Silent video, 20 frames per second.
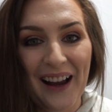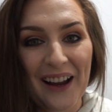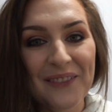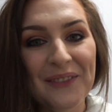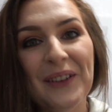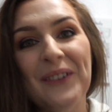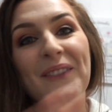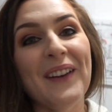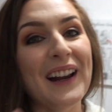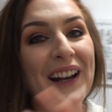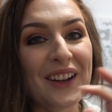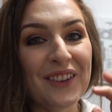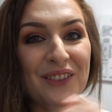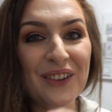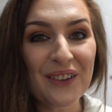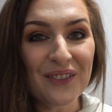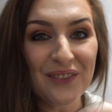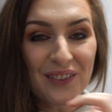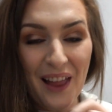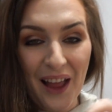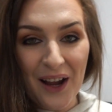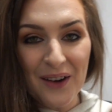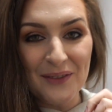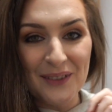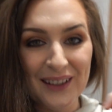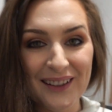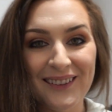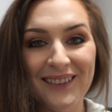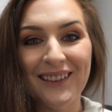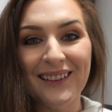I've been waiting for
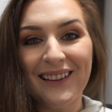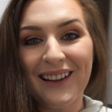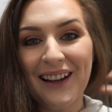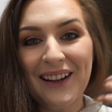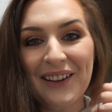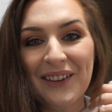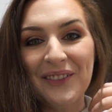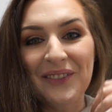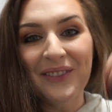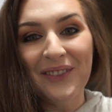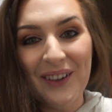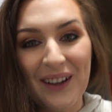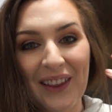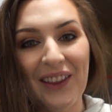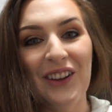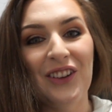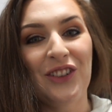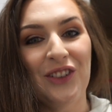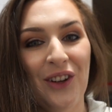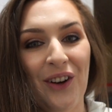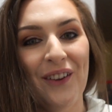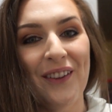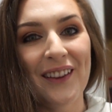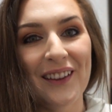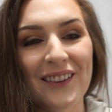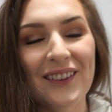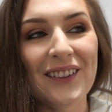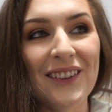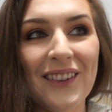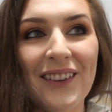Vlogmas to like really show
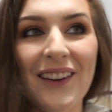this to